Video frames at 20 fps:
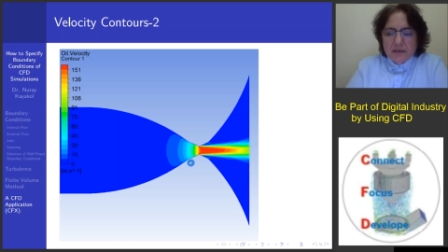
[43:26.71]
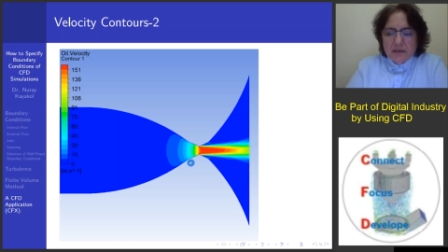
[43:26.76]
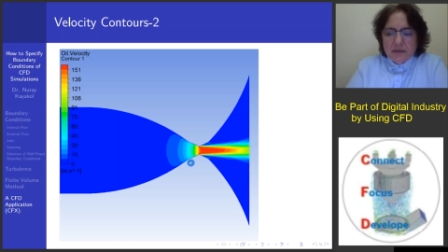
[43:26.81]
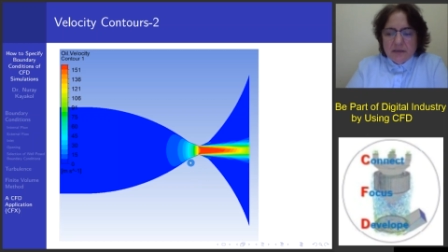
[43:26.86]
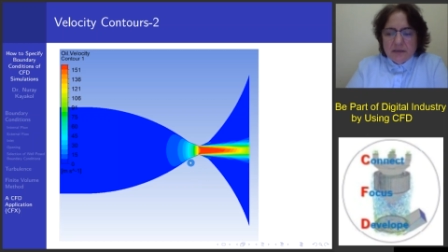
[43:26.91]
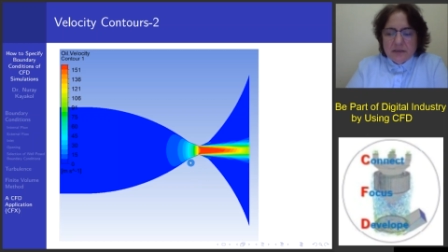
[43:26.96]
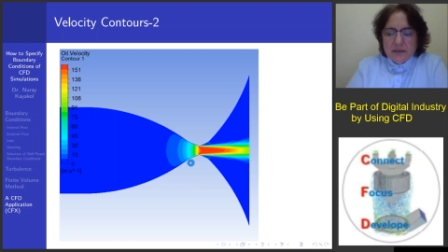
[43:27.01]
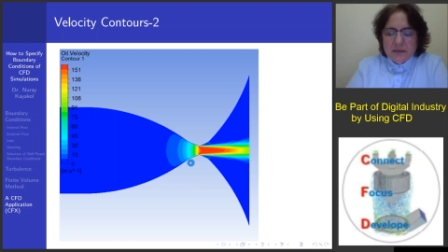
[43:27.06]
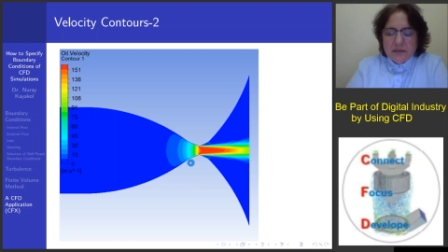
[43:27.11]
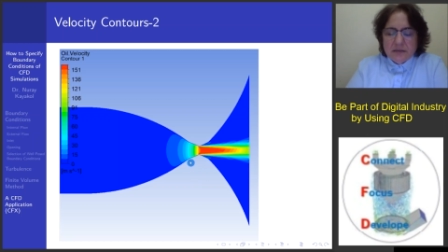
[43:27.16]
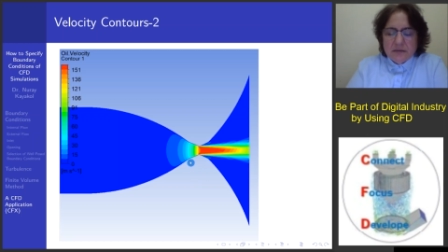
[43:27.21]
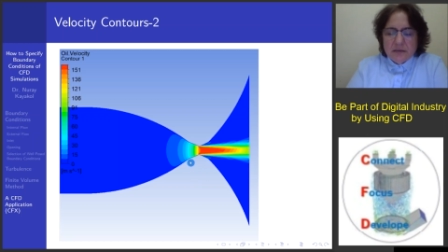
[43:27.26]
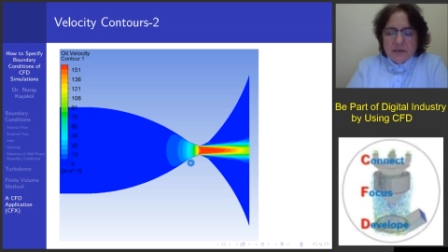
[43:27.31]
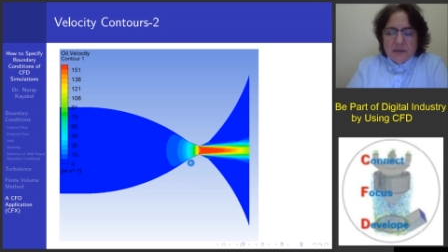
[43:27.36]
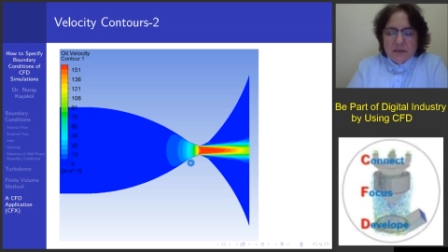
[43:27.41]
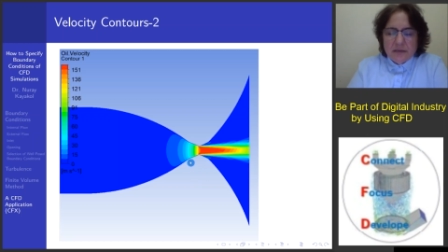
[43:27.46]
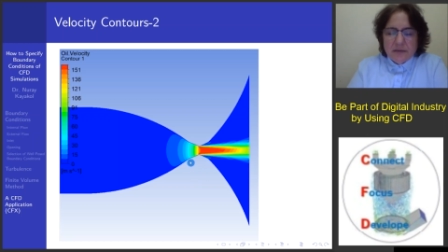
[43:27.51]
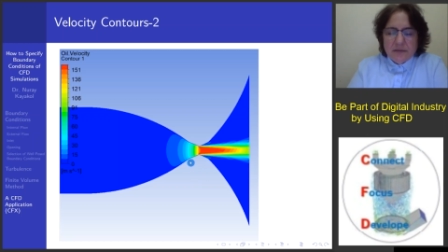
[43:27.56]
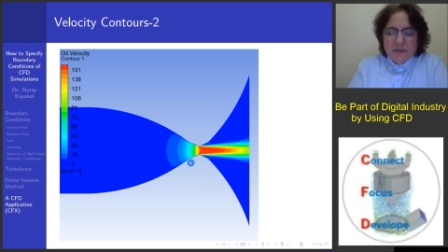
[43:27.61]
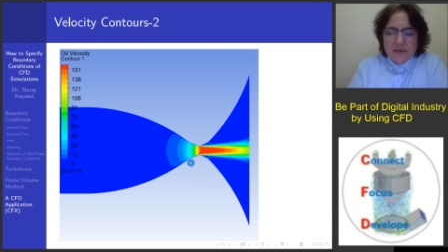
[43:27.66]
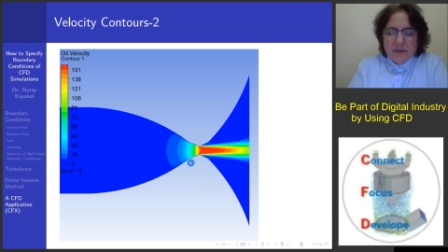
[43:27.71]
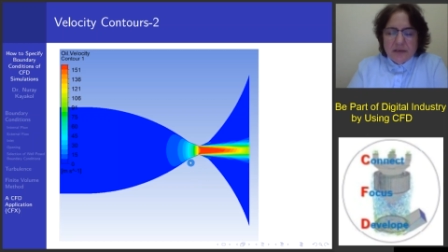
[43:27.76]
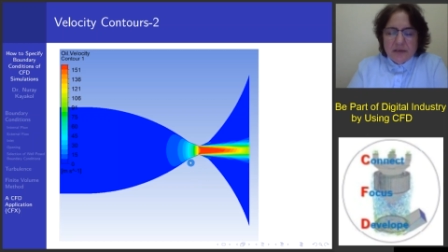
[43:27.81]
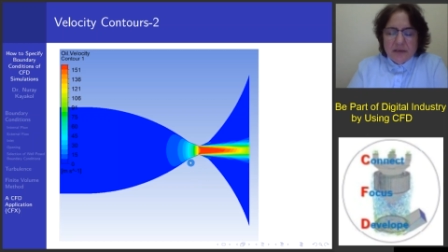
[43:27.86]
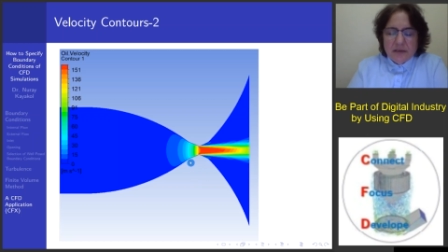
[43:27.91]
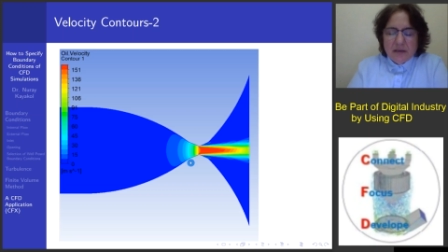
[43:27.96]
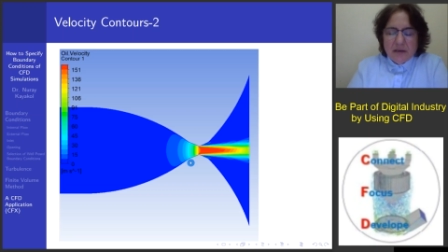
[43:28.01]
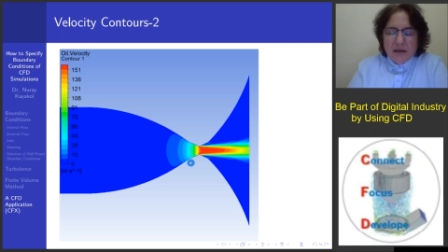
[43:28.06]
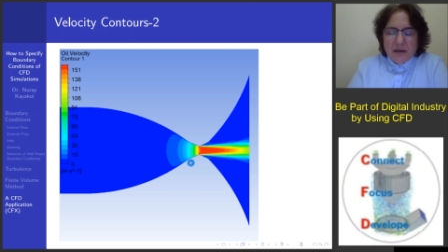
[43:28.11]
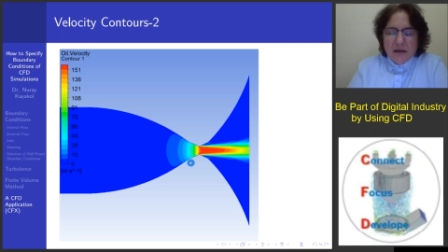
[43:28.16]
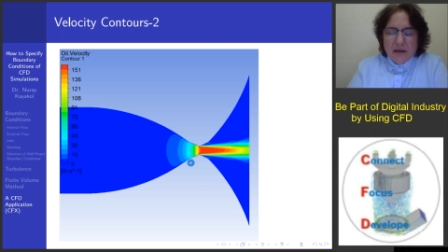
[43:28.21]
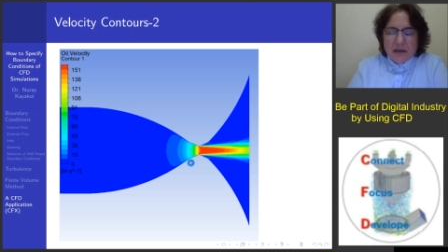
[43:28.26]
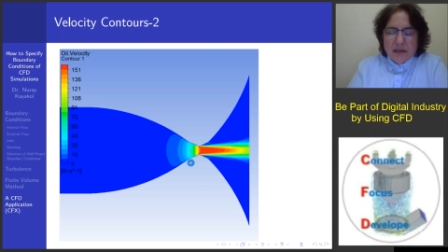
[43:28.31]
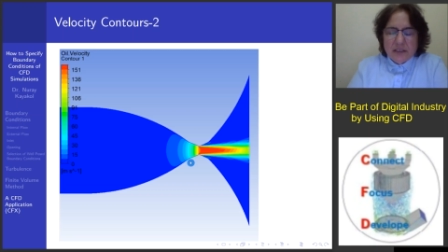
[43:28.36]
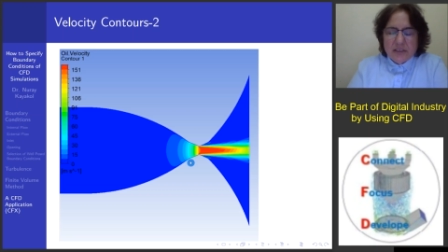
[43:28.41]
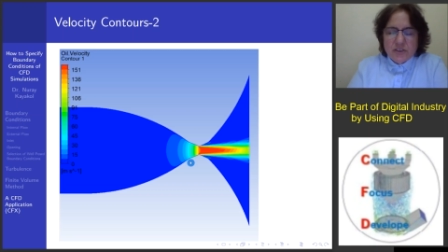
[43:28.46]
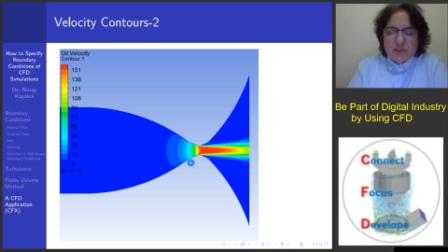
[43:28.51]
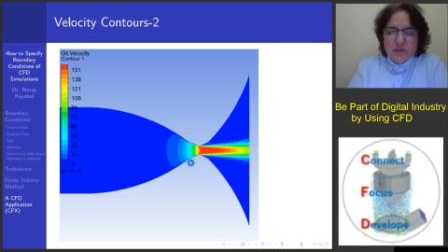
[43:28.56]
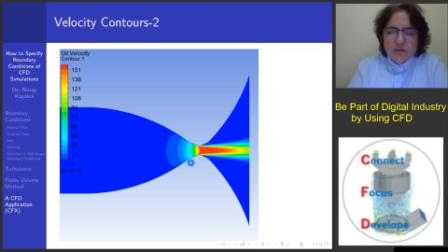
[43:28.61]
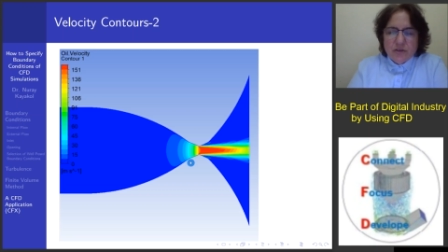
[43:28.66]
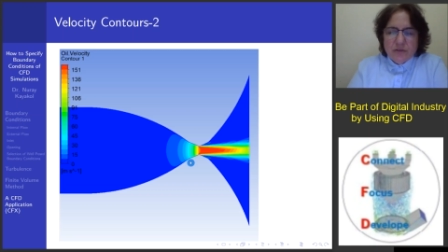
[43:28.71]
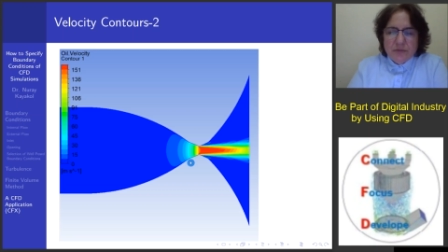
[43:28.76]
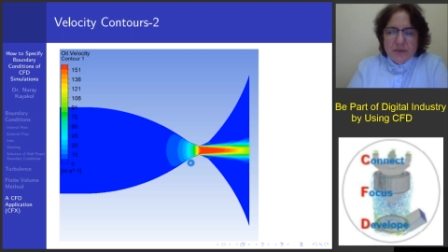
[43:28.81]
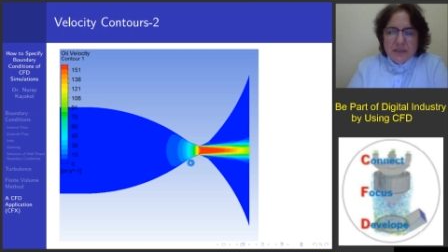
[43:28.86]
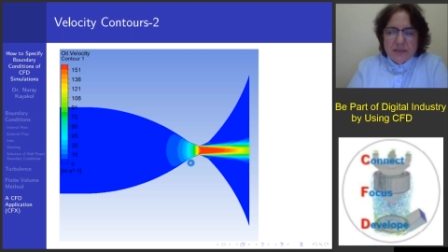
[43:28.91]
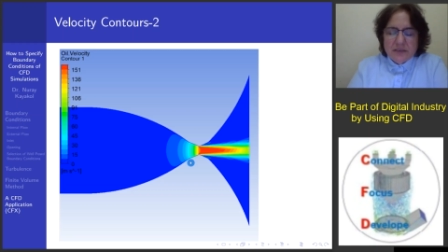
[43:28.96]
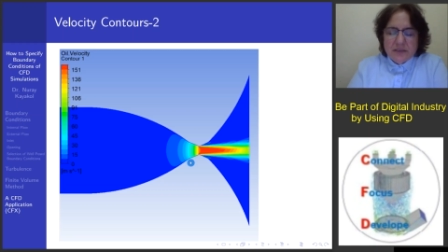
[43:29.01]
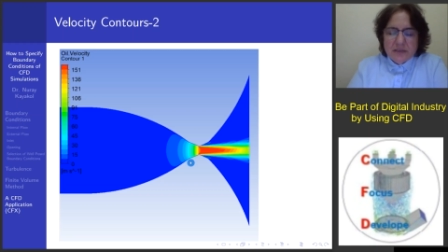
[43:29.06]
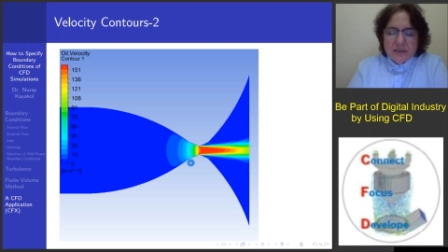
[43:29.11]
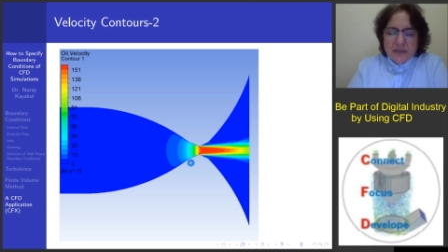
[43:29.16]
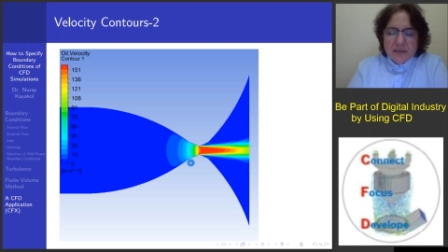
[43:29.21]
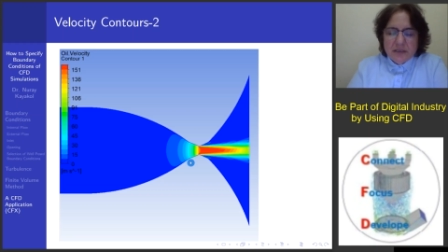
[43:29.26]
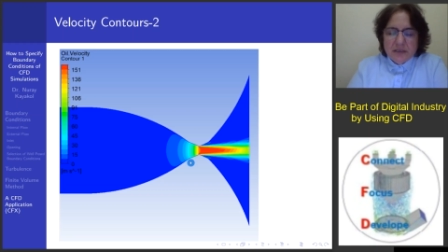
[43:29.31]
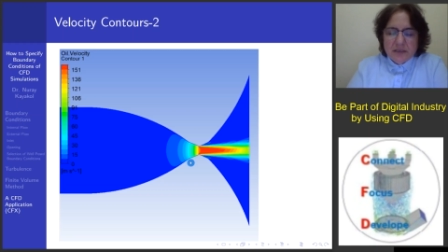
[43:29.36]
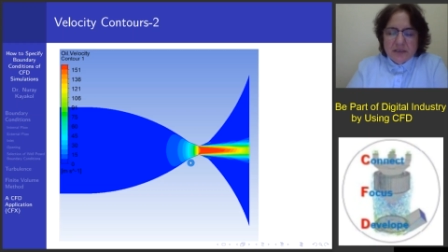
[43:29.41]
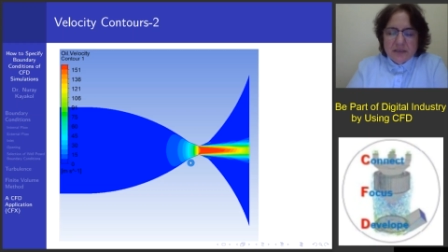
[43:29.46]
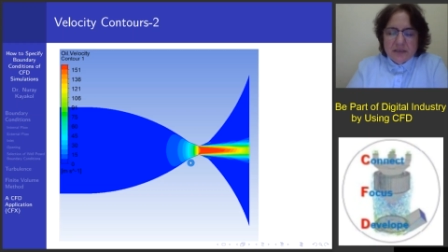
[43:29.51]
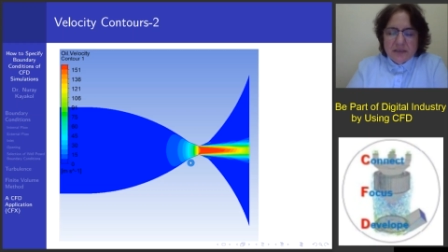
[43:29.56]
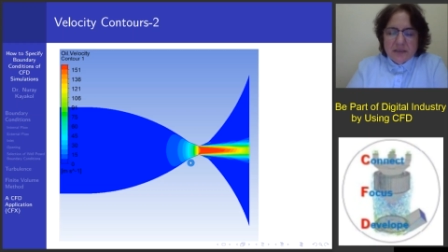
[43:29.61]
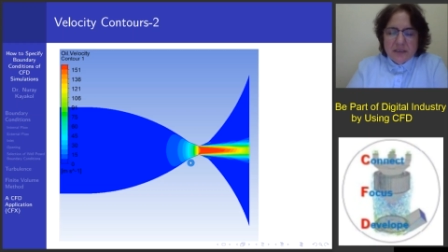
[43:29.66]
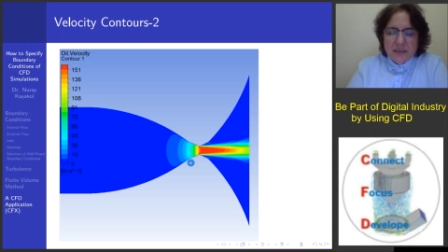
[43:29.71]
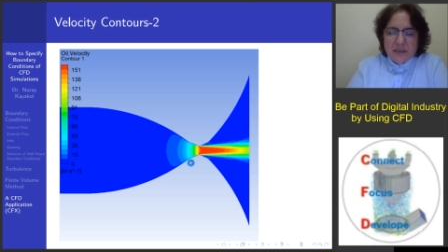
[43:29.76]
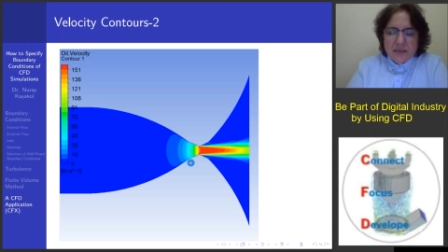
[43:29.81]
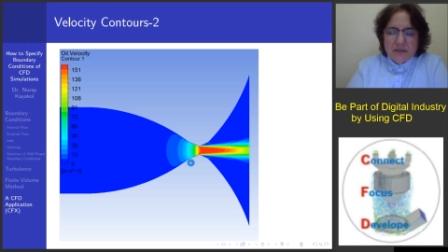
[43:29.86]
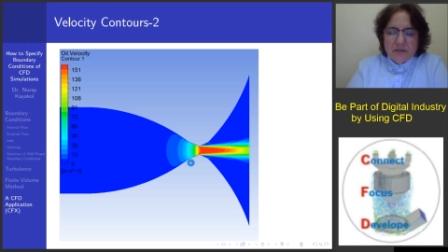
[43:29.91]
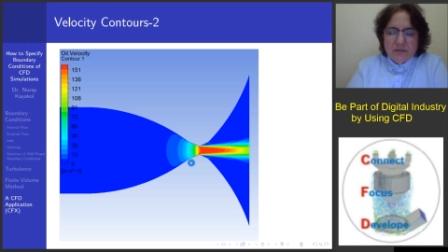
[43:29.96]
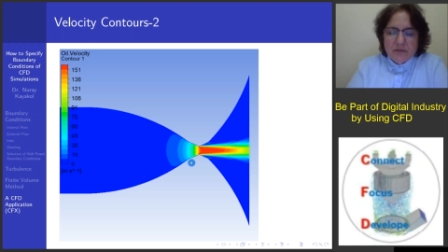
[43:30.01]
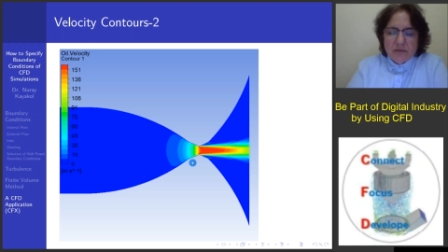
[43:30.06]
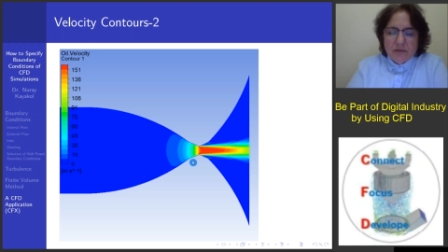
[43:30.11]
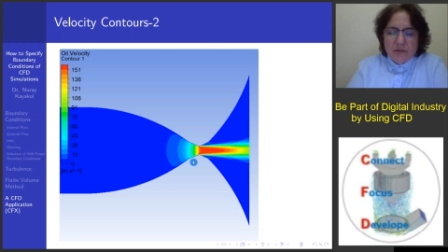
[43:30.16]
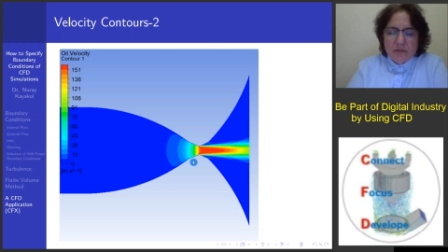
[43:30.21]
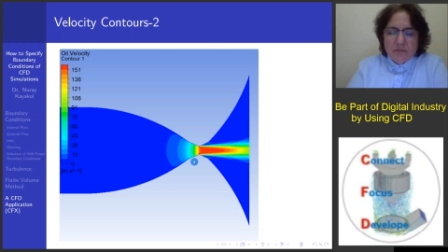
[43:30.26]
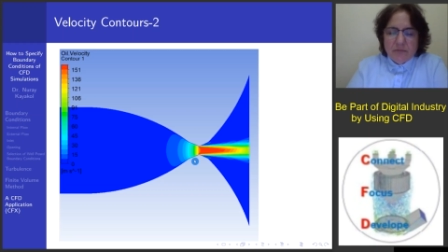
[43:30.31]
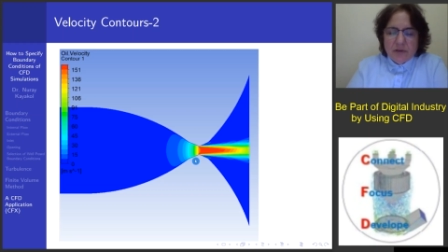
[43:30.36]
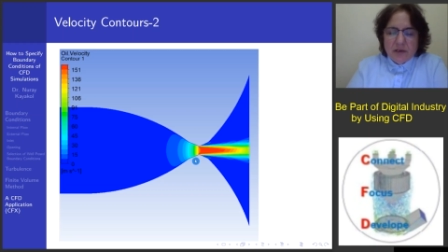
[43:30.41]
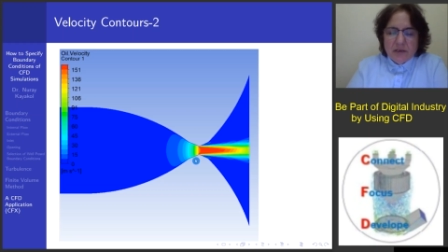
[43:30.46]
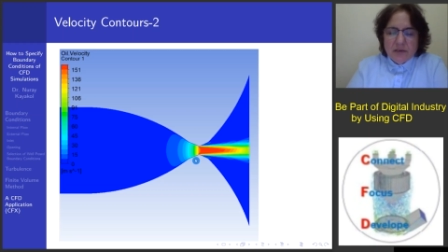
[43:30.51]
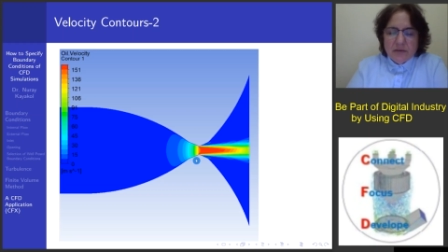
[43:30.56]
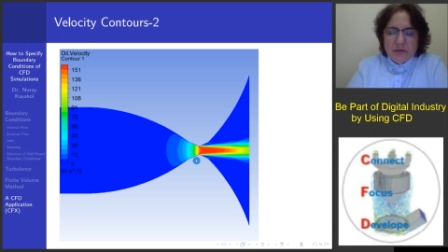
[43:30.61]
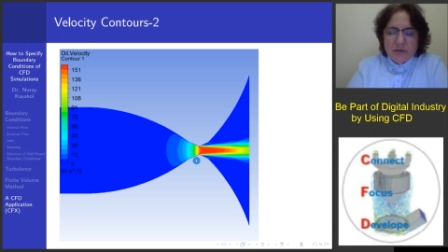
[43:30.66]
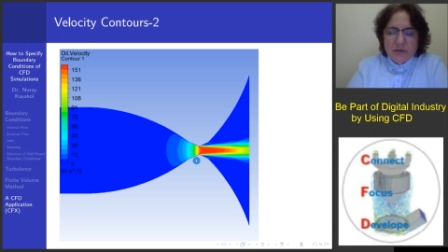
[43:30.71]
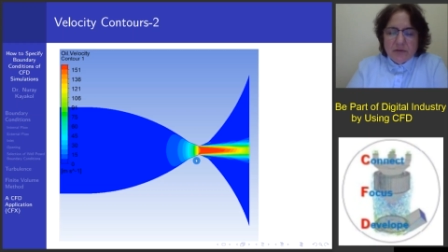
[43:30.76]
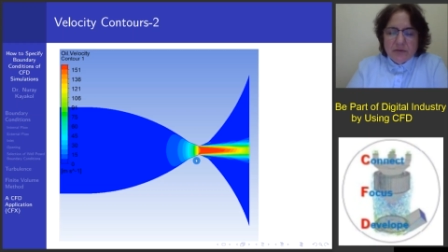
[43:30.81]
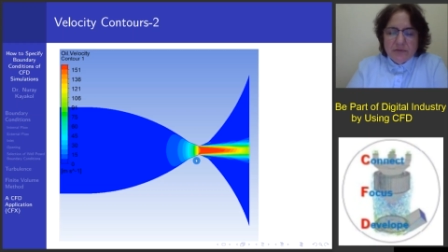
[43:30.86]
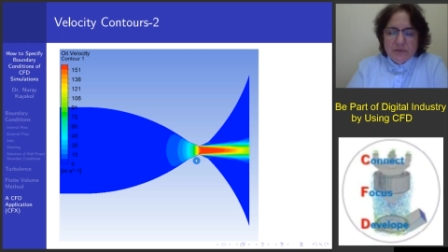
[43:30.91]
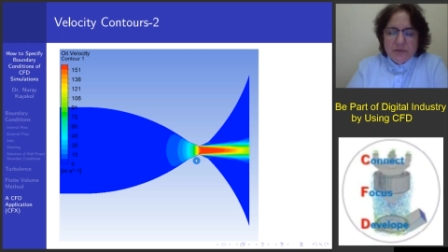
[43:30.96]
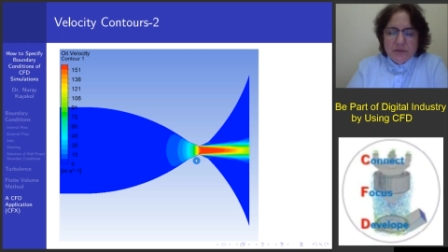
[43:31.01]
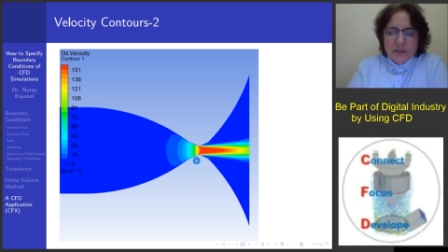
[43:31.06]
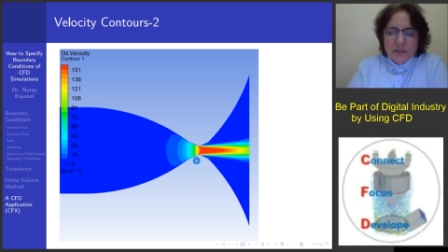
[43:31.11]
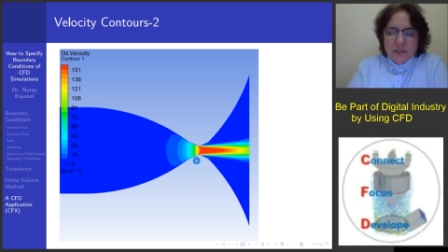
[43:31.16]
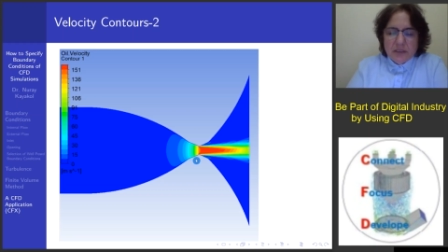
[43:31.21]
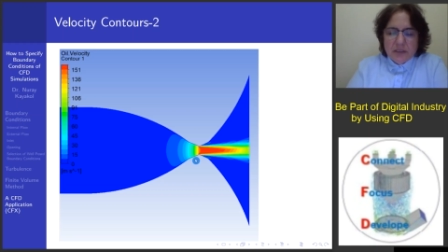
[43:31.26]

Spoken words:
This is a geometry I created on my own